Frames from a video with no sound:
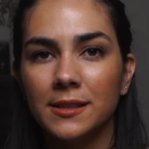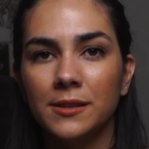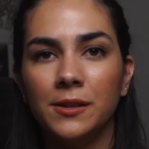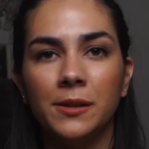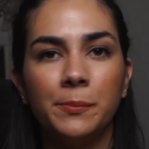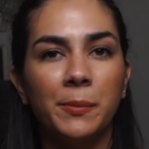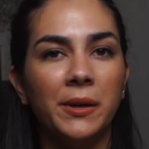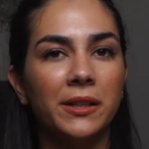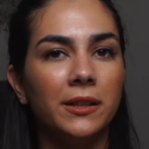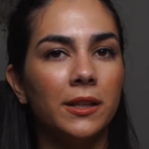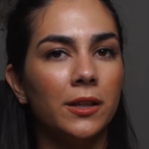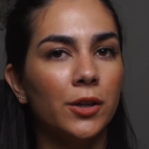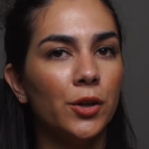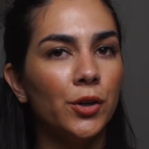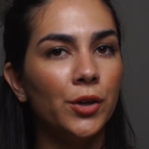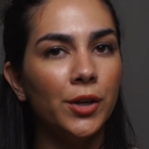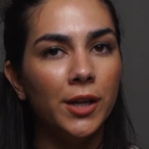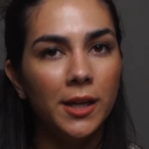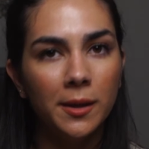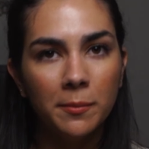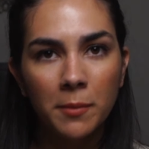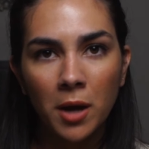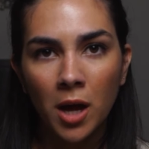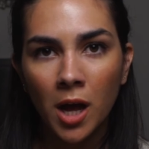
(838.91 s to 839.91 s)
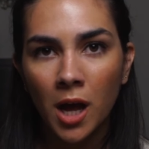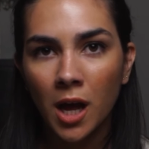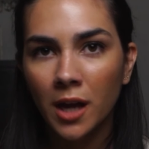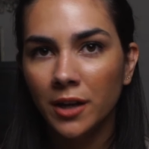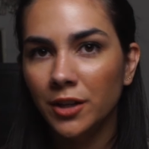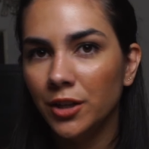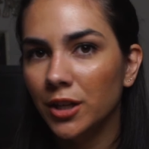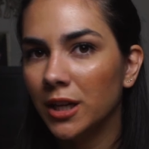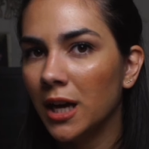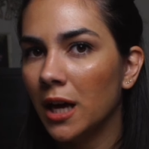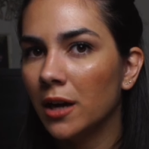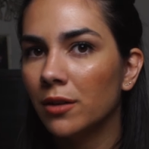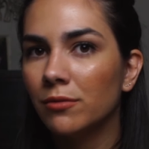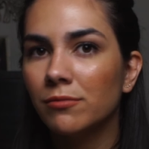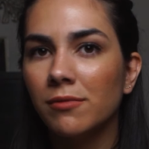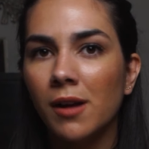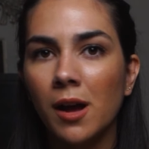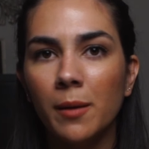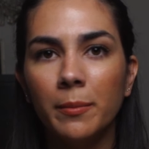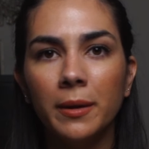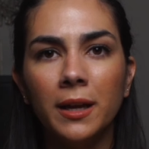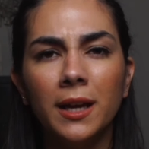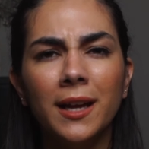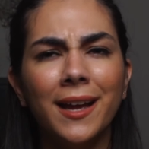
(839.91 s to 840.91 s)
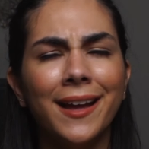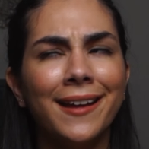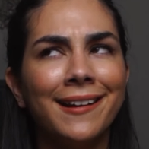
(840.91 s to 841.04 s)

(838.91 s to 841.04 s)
You put the cream on, you gotta rub it,